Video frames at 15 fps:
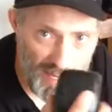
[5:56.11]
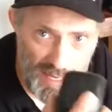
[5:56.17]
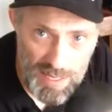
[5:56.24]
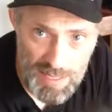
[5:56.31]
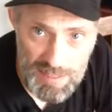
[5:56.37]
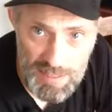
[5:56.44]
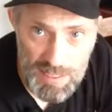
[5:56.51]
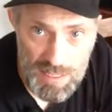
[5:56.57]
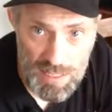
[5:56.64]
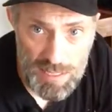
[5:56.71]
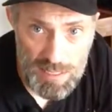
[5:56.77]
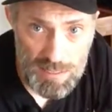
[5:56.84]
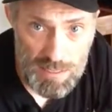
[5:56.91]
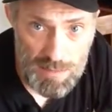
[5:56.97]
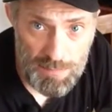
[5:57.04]
get into
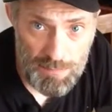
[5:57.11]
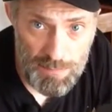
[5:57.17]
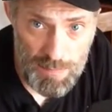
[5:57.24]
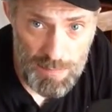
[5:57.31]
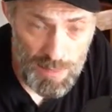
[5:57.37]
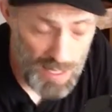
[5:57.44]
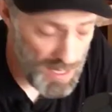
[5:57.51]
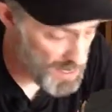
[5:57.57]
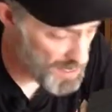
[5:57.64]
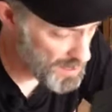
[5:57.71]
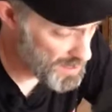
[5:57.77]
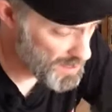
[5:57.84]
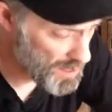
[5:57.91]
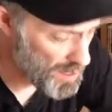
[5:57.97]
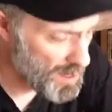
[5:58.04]
these.
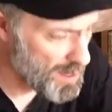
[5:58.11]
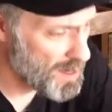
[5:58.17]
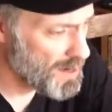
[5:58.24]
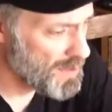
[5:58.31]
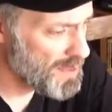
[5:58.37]
These are